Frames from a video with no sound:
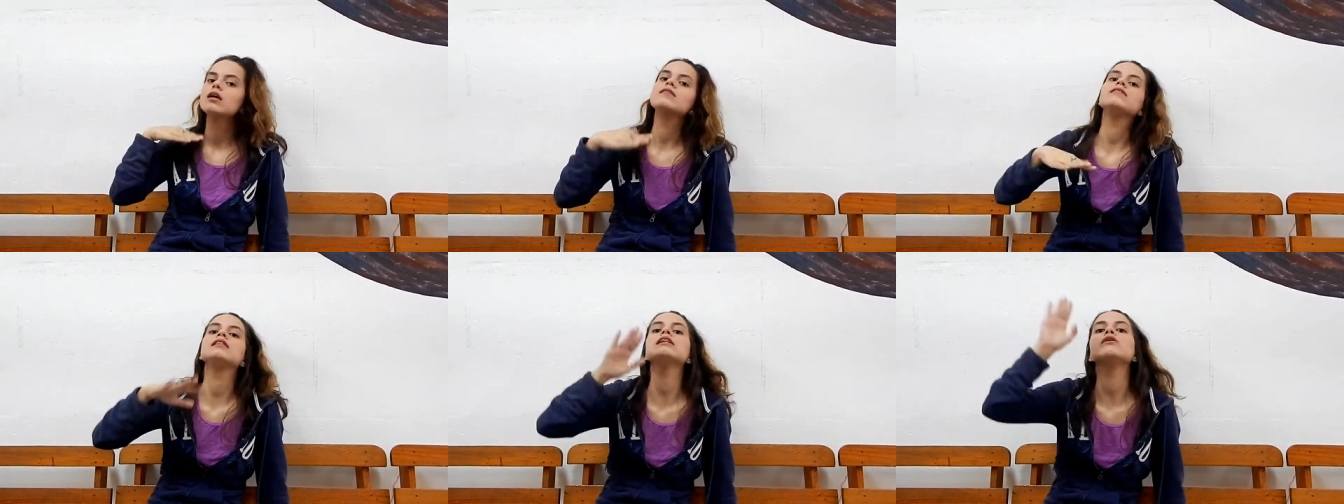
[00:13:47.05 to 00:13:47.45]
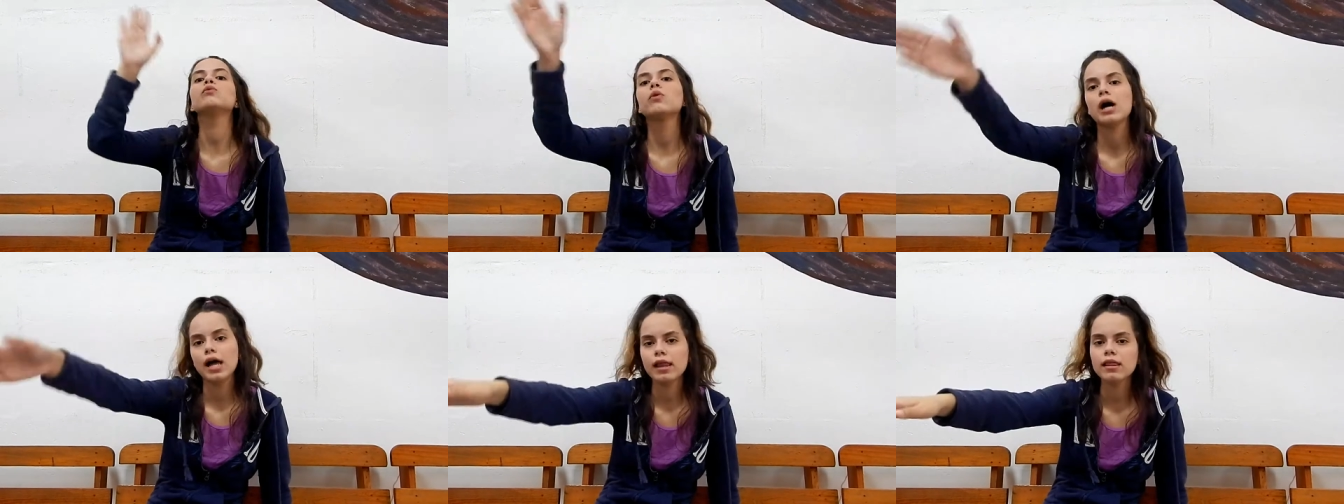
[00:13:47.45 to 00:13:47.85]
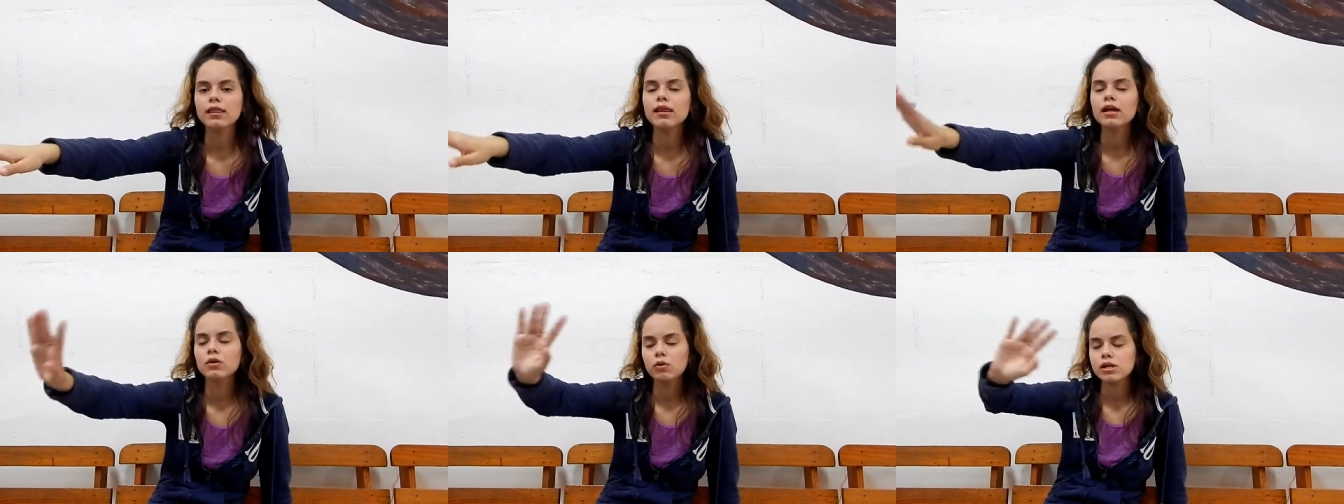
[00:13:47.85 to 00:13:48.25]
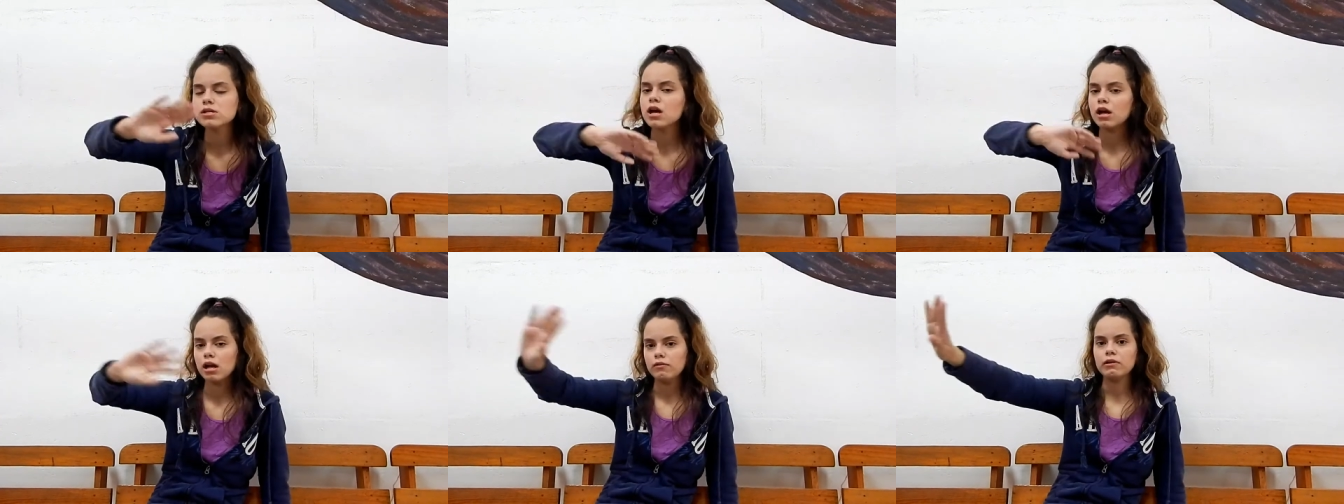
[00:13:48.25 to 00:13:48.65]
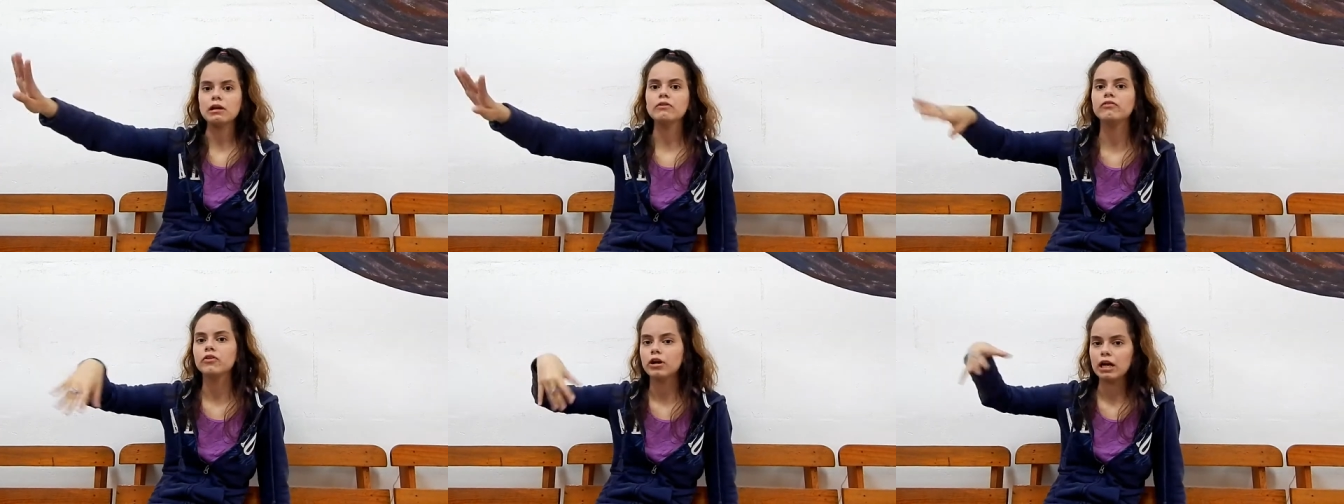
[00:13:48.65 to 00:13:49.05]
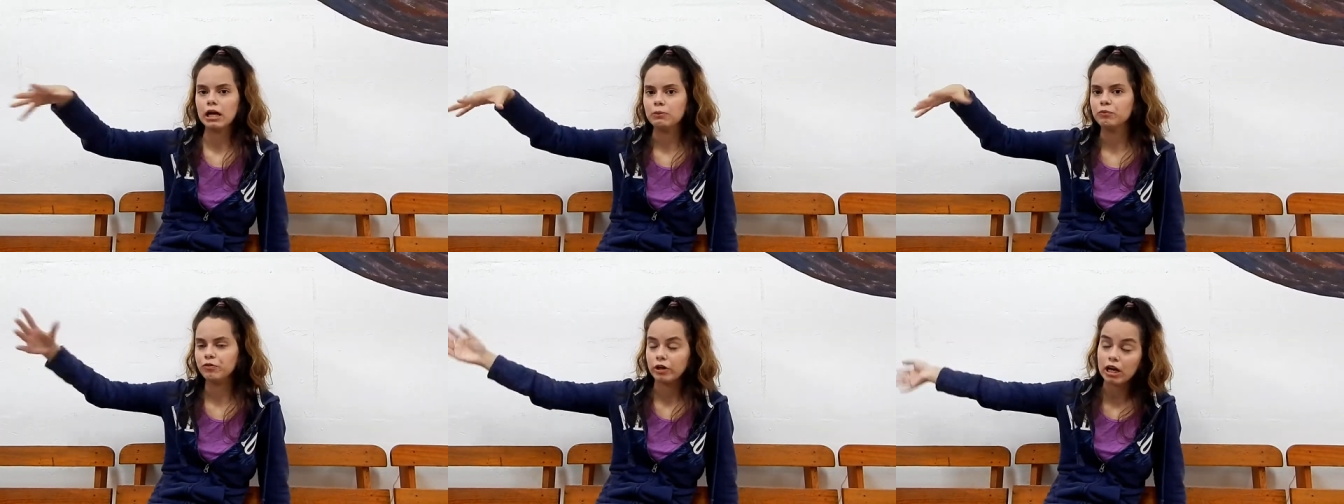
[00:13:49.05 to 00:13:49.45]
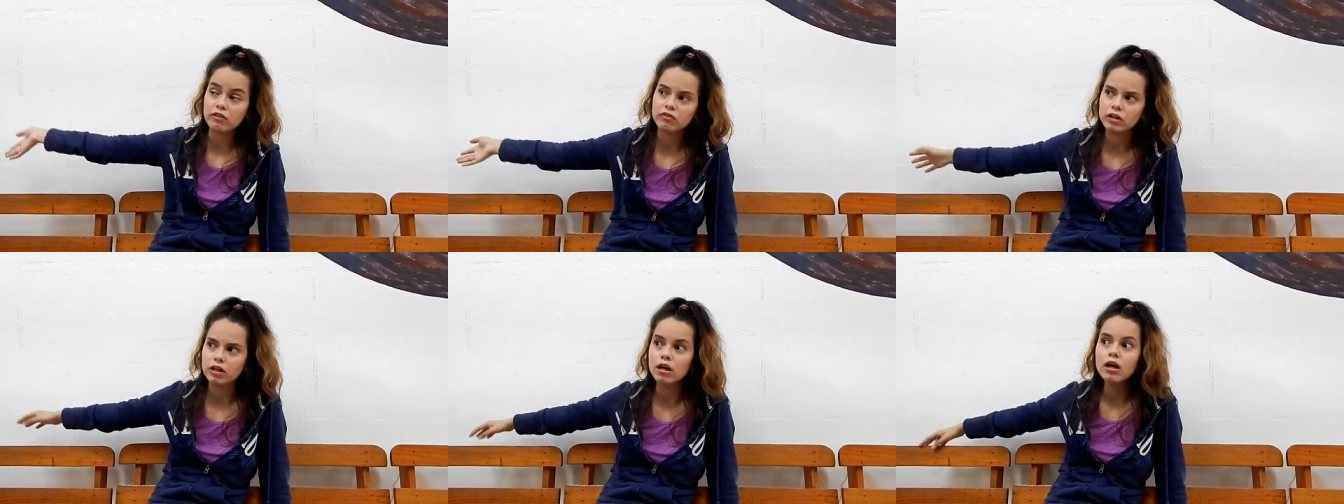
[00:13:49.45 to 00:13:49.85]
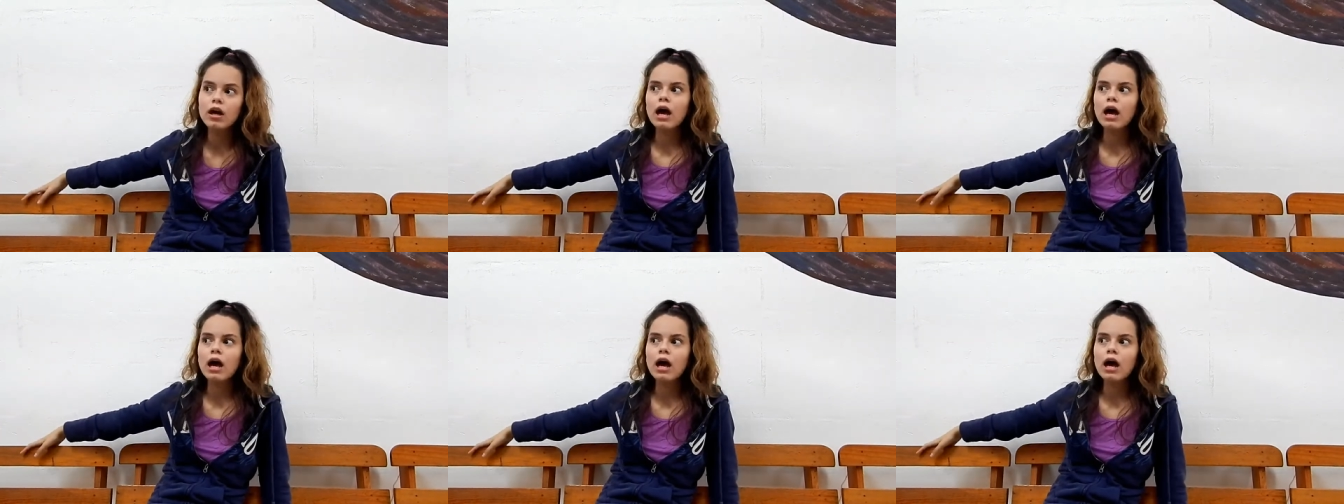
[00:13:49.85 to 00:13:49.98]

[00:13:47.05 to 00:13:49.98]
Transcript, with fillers: the one that was gonna be for him forever.